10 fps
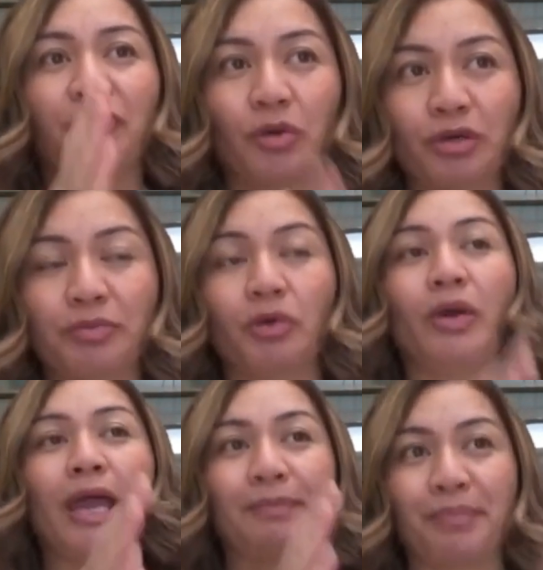
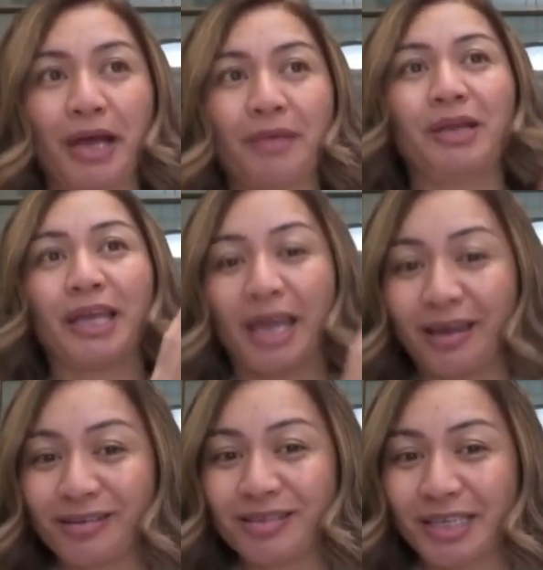affordable and public
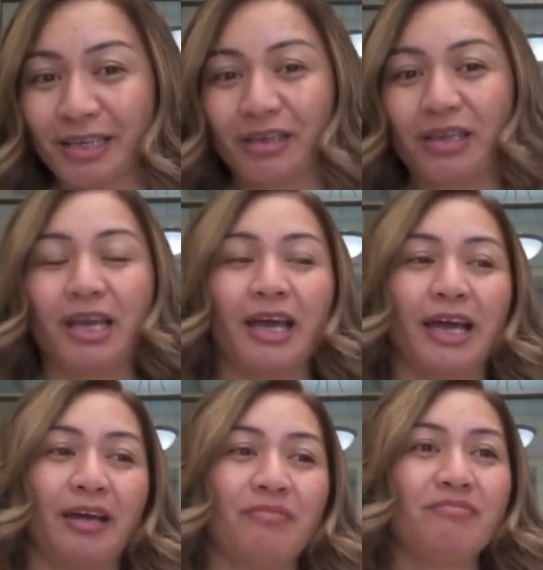housing,
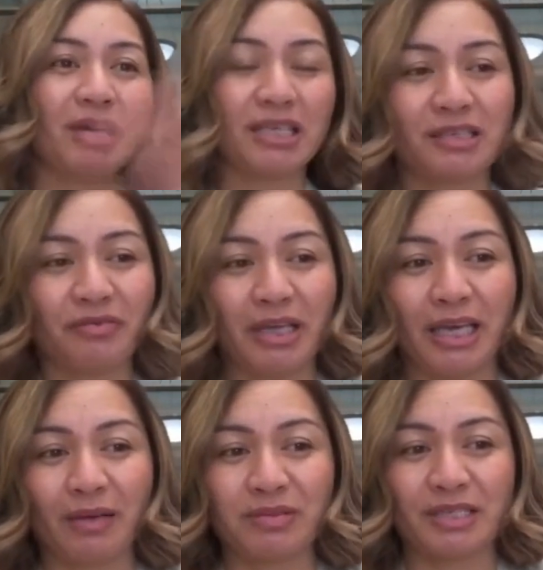
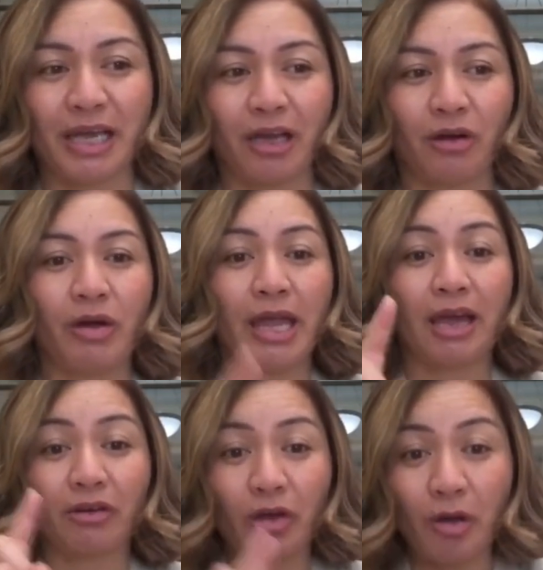massively upscale
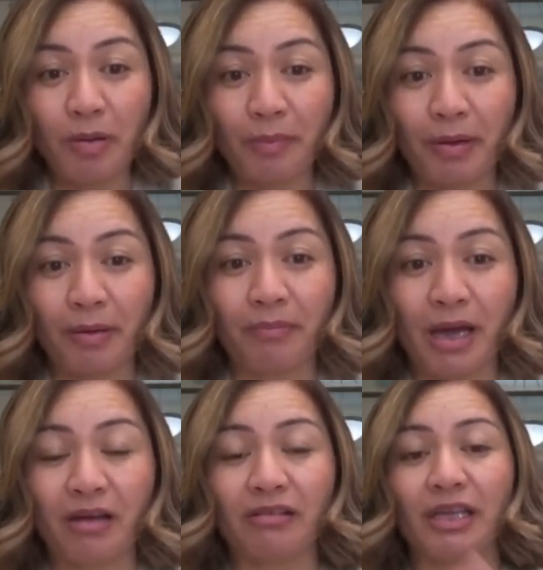our kaupapa
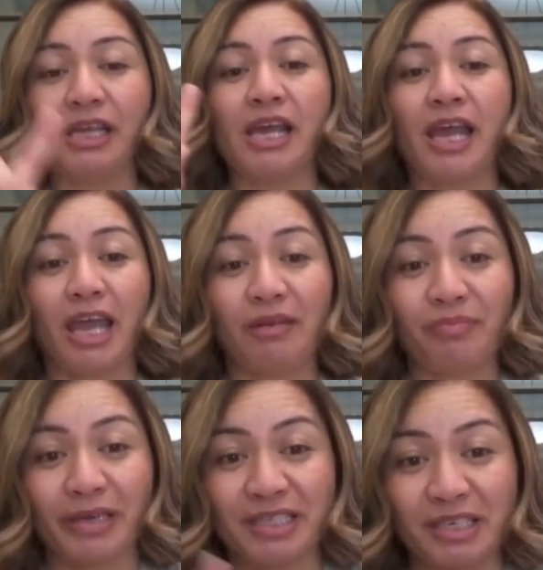Māori
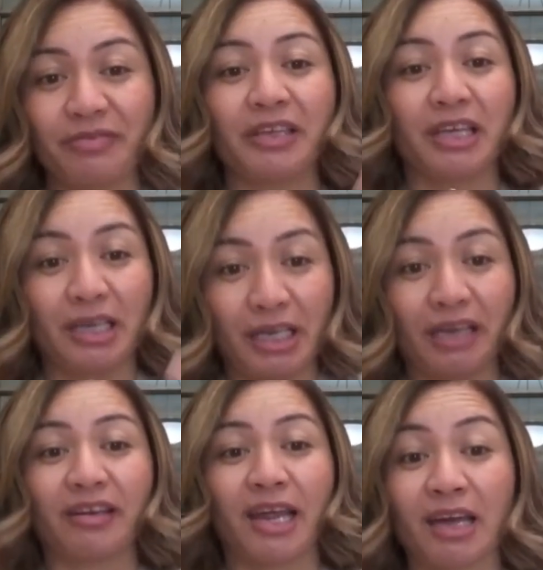and
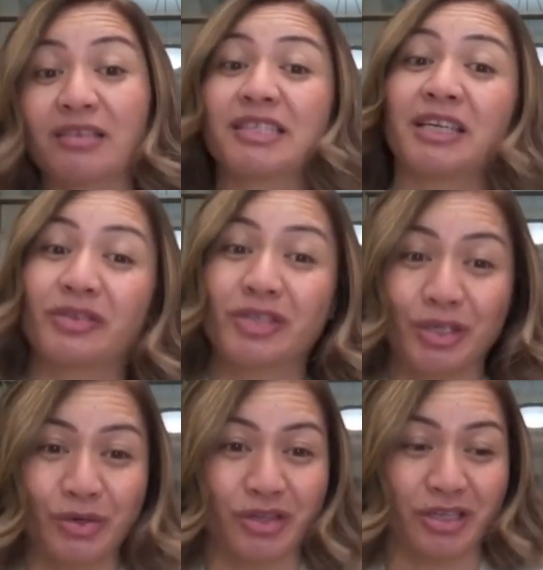Pasifika-led housing
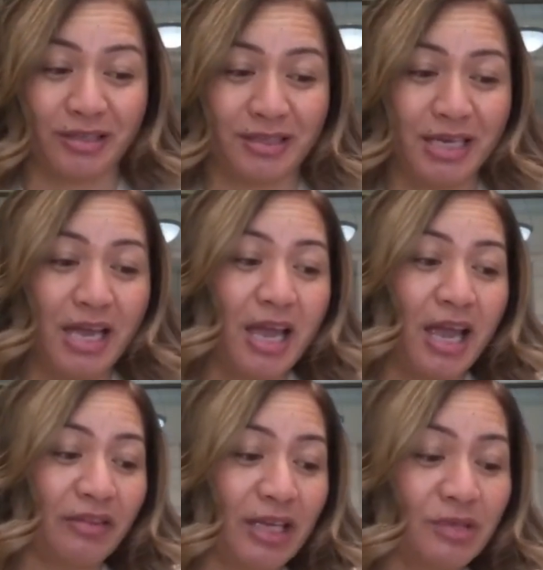solutions.
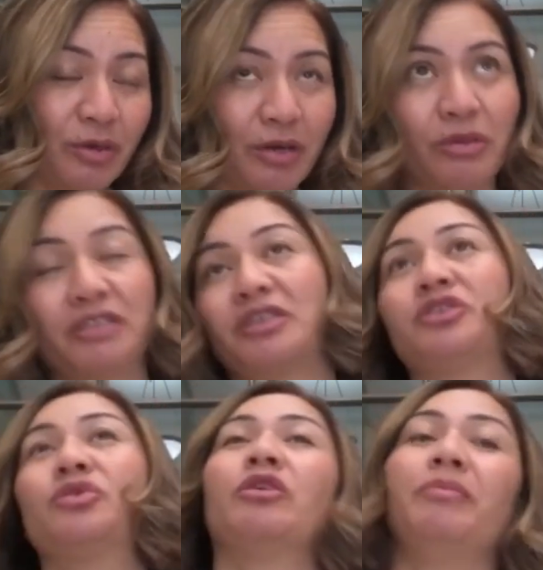And that's what I wanted
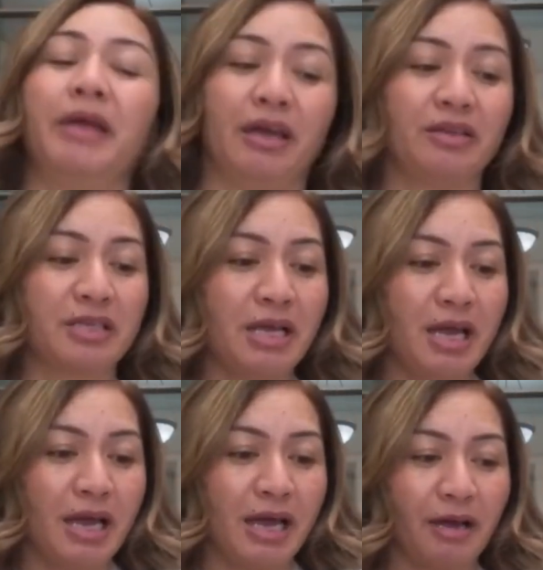to talk about.
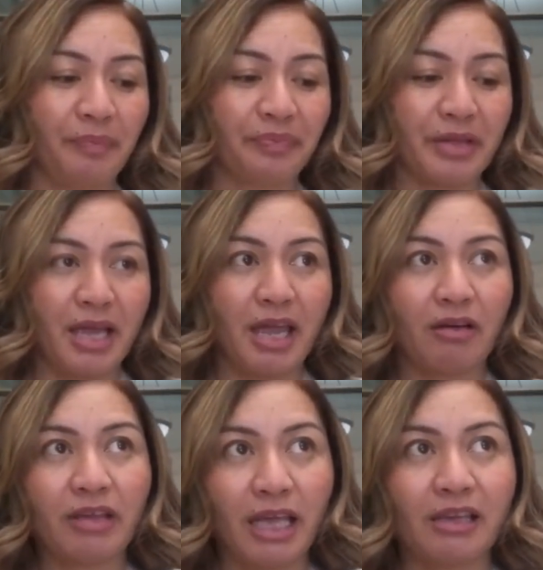
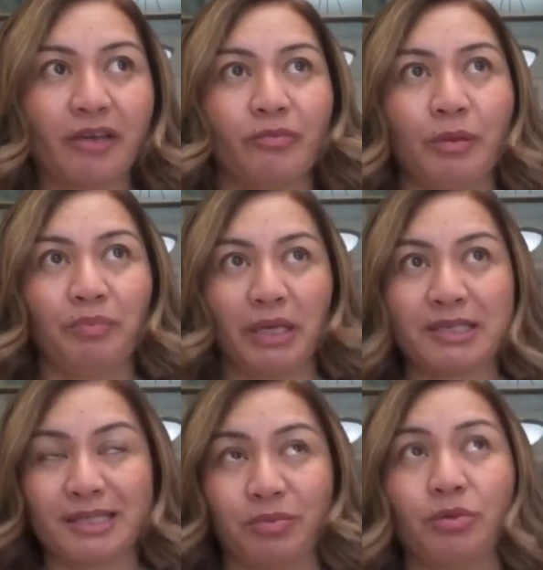How can government
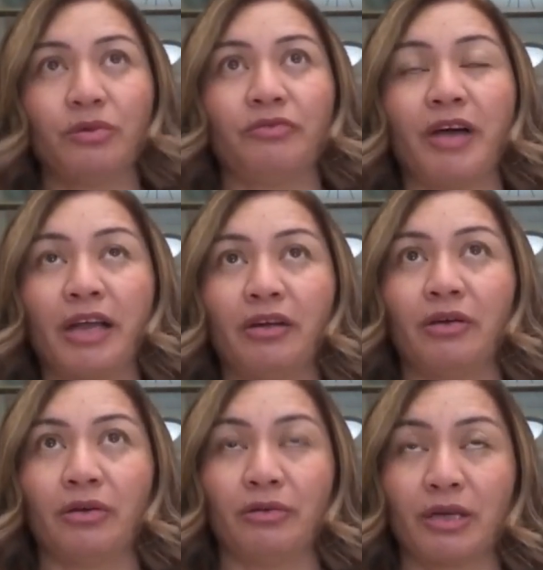better support
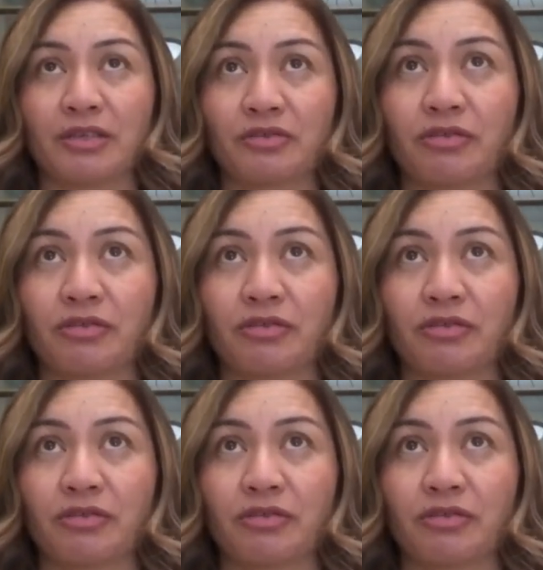whānau who